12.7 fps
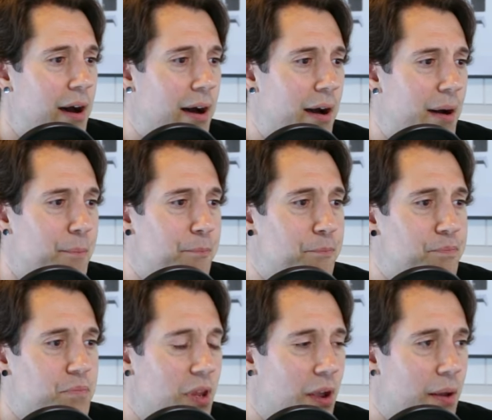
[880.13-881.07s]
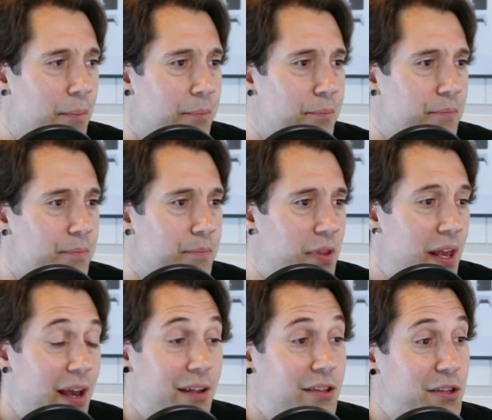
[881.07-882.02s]

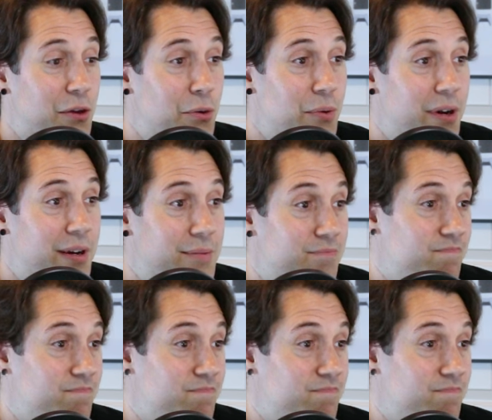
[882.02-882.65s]
Yeah, so